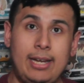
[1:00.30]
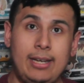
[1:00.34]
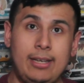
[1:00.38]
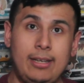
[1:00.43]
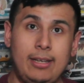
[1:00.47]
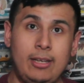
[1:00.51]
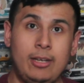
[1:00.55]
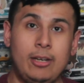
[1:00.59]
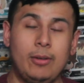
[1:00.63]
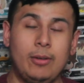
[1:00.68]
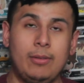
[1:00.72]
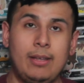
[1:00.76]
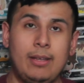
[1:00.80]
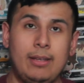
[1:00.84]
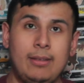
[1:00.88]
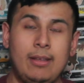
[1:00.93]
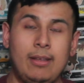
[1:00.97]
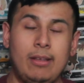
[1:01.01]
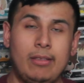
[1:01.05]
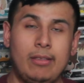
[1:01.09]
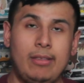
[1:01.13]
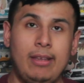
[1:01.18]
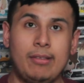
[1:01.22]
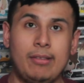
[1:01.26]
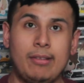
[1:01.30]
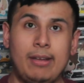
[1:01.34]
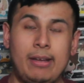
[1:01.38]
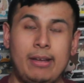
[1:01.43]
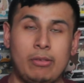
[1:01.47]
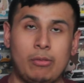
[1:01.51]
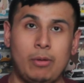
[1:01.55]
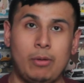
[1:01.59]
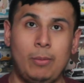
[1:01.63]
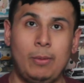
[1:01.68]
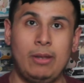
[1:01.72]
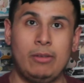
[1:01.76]
you know, these
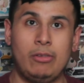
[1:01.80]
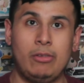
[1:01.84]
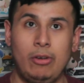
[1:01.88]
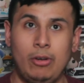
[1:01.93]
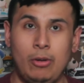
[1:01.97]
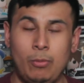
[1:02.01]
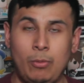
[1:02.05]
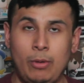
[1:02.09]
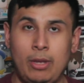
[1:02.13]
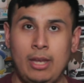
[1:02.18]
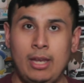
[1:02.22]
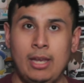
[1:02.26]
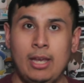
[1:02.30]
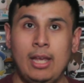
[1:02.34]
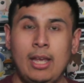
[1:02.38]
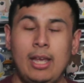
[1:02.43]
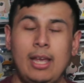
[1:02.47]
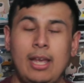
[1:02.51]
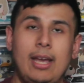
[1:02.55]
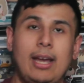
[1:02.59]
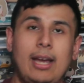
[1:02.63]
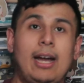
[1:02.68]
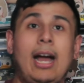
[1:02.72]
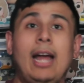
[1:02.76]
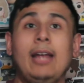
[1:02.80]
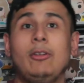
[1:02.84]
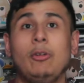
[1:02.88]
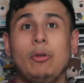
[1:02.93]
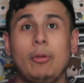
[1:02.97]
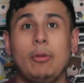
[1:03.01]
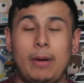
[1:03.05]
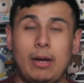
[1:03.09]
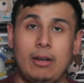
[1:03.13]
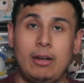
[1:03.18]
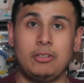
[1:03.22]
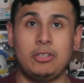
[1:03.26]
last 3 weeks, you know, I do
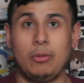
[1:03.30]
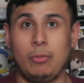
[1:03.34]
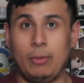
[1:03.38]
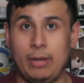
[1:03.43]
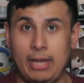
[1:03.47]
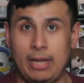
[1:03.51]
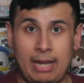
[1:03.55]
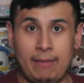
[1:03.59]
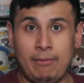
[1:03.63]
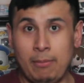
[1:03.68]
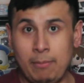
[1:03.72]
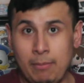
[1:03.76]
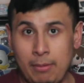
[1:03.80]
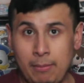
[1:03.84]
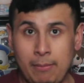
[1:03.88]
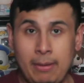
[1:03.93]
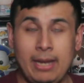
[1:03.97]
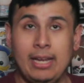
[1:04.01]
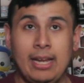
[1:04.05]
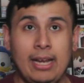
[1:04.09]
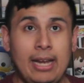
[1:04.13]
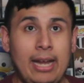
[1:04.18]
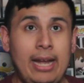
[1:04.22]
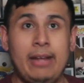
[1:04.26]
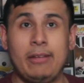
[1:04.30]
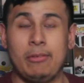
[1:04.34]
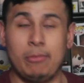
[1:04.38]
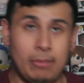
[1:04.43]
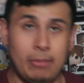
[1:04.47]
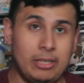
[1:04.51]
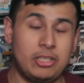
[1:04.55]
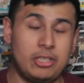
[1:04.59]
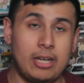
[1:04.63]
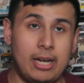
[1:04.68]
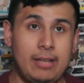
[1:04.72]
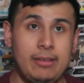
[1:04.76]
apologize. We haven't been making as
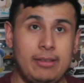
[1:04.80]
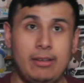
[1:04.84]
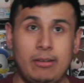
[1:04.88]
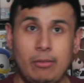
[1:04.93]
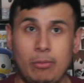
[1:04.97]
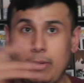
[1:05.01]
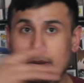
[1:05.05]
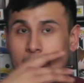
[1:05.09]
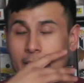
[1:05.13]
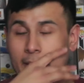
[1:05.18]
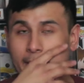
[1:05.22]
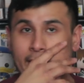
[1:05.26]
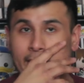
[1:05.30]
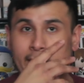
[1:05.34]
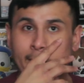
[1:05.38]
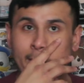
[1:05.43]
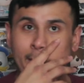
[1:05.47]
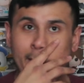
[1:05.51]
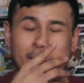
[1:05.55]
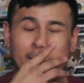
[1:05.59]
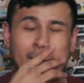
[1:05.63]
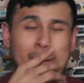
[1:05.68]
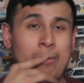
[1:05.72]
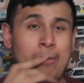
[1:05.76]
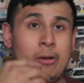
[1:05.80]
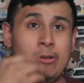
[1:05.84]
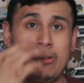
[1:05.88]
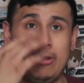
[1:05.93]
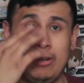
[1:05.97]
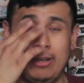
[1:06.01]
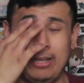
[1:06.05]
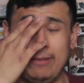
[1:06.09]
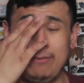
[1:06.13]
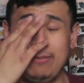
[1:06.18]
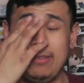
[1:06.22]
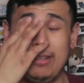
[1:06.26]
much content as we have been. My
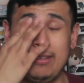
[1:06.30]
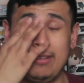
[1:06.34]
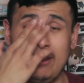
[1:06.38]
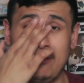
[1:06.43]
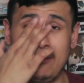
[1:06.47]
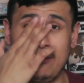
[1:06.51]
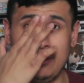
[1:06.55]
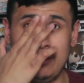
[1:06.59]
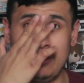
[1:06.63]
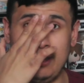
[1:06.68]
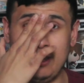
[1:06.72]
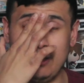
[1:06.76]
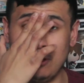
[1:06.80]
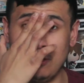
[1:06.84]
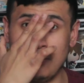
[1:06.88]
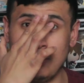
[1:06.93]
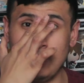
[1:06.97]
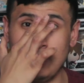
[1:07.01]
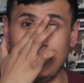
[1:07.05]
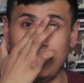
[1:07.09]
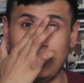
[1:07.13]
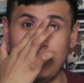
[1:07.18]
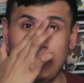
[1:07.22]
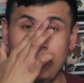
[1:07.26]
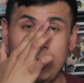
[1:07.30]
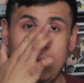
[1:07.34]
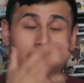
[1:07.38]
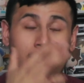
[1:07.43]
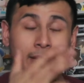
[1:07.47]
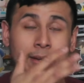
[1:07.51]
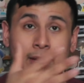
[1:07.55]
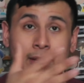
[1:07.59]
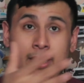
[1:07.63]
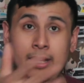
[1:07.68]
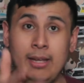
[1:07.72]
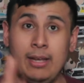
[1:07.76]
personal life did definitely take over a little
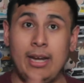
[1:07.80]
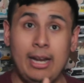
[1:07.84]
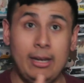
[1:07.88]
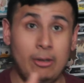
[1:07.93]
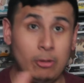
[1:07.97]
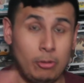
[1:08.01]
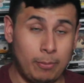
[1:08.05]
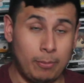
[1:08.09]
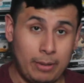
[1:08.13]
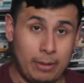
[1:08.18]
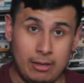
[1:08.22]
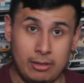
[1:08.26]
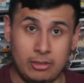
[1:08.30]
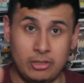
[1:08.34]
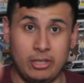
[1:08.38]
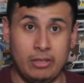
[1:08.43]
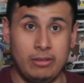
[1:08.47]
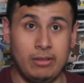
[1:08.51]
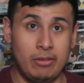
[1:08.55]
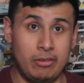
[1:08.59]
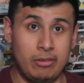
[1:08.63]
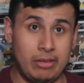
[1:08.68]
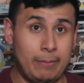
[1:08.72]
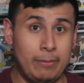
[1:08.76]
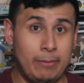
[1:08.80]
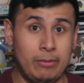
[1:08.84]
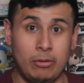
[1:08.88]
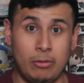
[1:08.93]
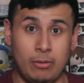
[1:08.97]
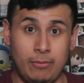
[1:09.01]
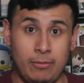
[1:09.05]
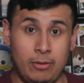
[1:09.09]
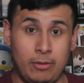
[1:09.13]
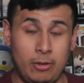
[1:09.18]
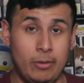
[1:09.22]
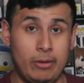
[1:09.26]
bit. I do apologize. This episode
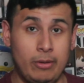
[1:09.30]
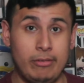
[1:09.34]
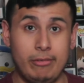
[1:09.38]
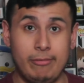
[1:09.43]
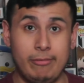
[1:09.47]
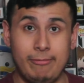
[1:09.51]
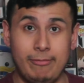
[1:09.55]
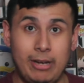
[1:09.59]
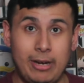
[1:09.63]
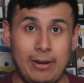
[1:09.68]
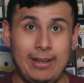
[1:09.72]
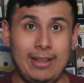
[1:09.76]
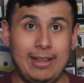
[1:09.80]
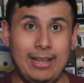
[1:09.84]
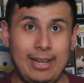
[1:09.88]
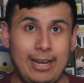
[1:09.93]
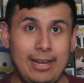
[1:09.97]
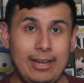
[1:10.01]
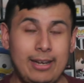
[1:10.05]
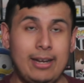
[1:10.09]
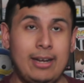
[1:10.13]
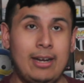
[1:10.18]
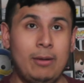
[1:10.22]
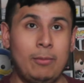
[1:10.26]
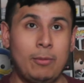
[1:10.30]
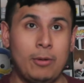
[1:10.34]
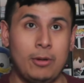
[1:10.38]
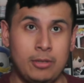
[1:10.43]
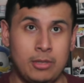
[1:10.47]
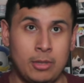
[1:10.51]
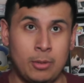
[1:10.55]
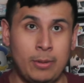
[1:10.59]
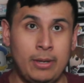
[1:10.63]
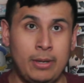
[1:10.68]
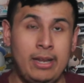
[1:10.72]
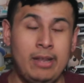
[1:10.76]
review is very late. We're
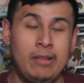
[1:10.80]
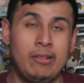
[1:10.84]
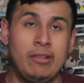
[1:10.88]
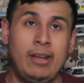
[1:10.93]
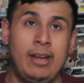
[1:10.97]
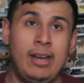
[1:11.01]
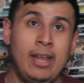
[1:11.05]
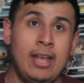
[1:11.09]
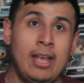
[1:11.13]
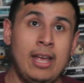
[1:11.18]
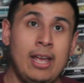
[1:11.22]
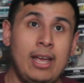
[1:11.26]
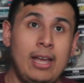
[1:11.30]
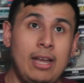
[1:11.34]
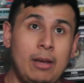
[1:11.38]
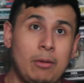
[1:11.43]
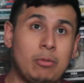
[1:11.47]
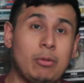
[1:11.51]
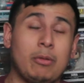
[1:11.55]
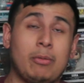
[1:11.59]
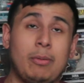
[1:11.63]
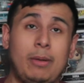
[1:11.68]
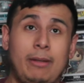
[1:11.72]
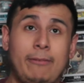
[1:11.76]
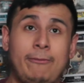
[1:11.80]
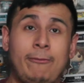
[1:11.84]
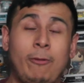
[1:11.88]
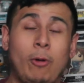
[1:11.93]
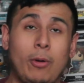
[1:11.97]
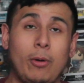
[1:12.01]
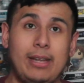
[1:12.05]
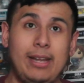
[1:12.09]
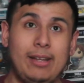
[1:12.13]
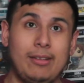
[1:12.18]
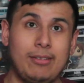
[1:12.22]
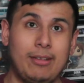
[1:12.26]
3 days late. It was supposed to be
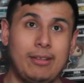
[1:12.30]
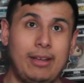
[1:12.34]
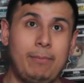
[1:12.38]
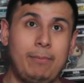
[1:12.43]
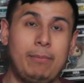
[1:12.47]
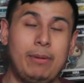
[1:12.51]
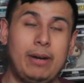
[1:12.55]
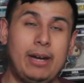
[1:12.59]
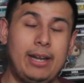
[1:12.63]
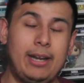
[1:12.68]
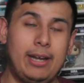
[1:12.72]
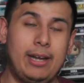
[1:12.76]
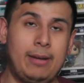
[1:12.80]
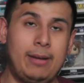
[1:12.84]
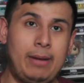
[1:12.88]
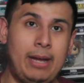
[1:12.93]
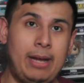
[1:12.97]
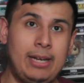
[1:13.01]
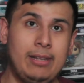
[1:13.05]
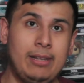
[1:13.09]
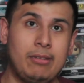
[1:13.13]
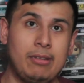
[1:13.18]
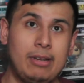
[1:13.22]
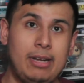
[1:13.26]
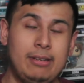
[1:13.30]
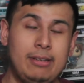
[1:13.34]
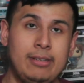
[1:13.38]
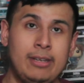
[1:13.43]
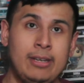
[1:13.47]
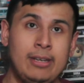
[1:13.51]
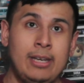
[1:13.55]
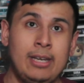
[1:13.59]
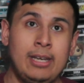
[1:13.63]
4 days late, but I decided to